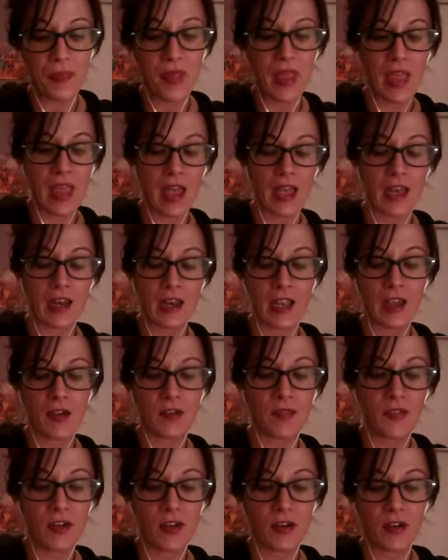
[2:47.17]
and
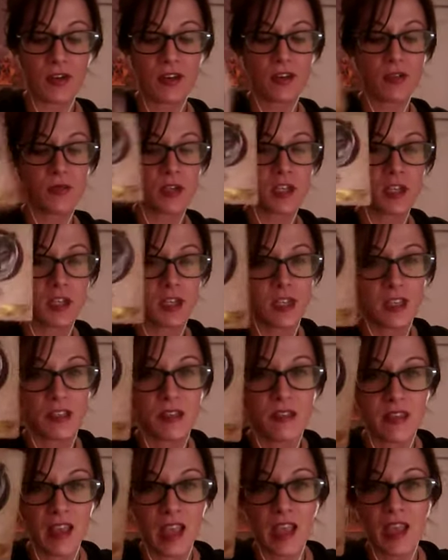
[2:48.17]
if your intuition
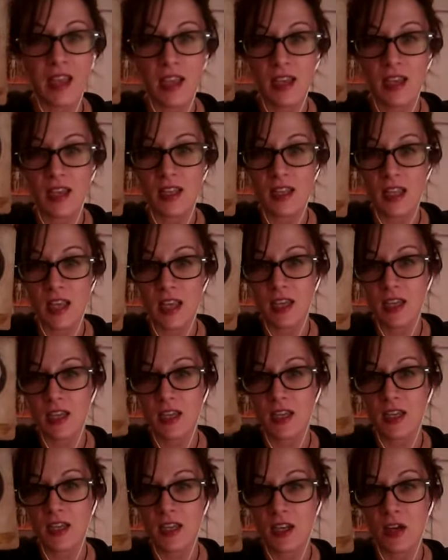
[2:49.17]
is saying,
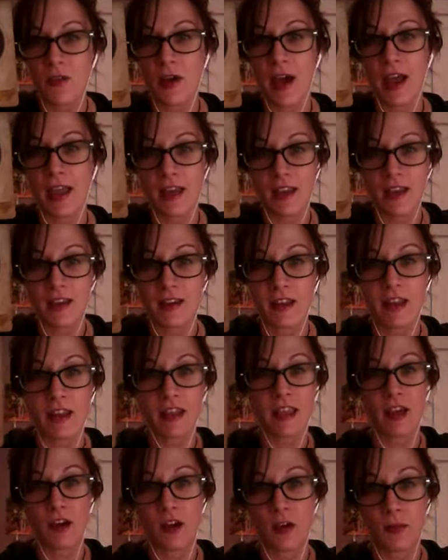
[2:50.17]
like, you know, I got to take
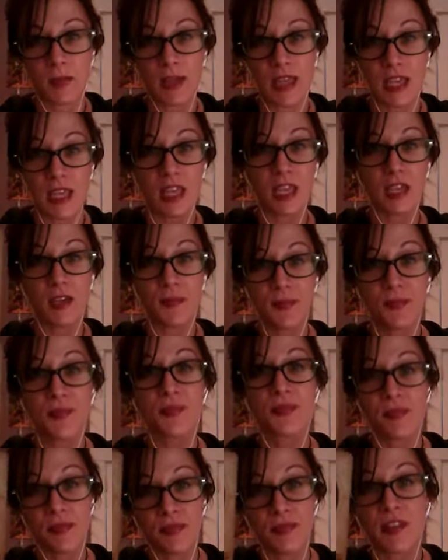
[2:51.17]
care of me,
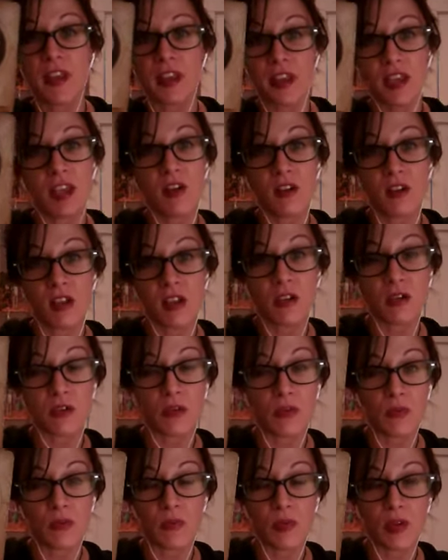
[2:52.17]
take care of
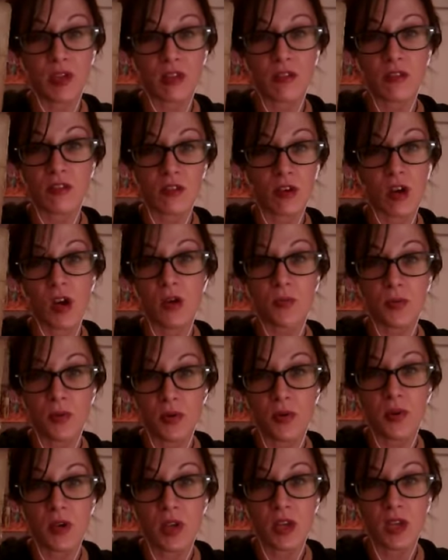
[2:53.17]
you because you're on
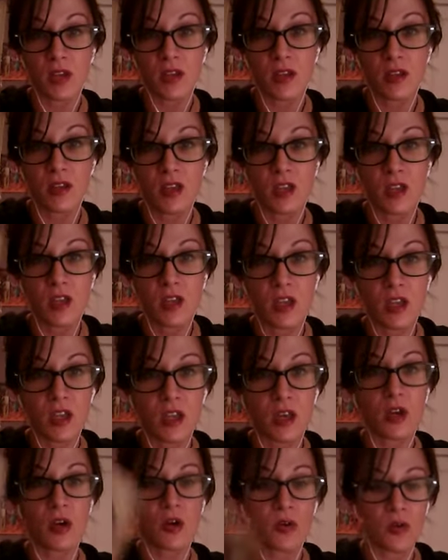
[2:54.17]
point. You
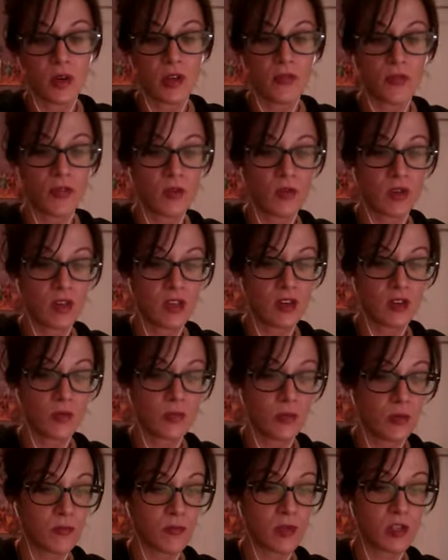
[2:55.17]
know, and if you needed
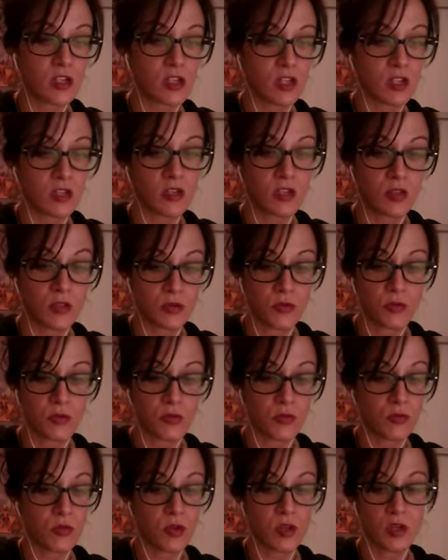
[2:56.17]
permission
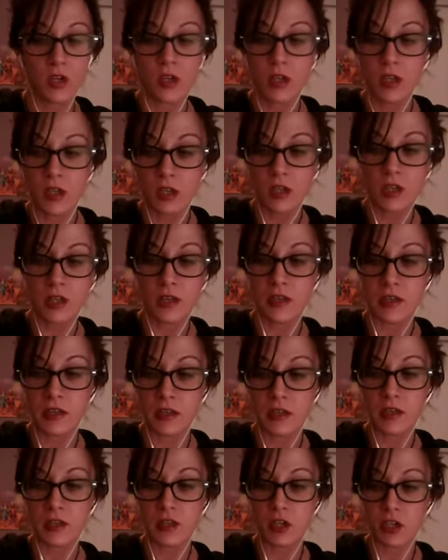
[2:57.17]
to
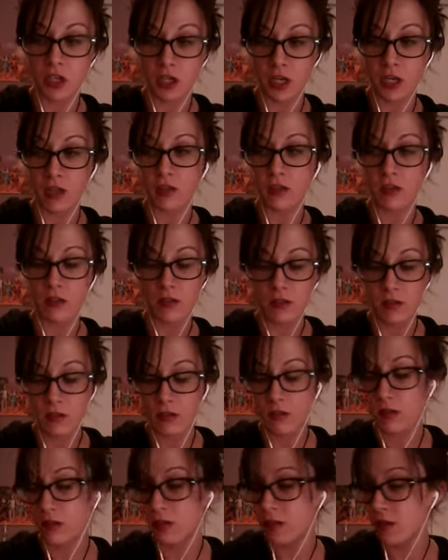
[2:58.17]
chill,
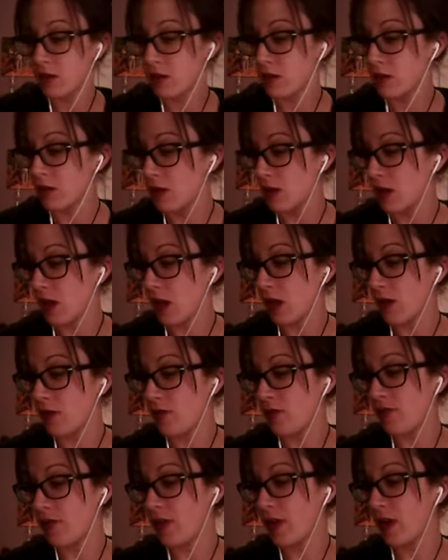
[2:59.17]

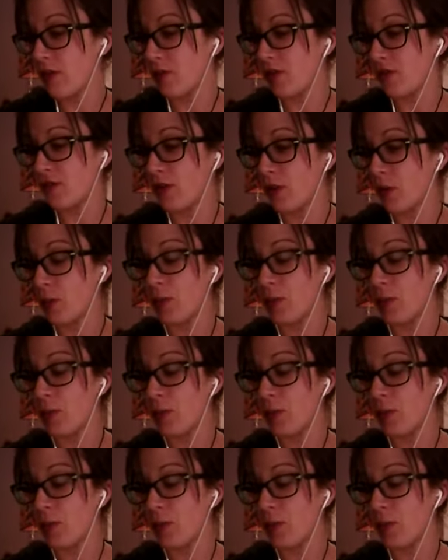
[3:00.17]
if if your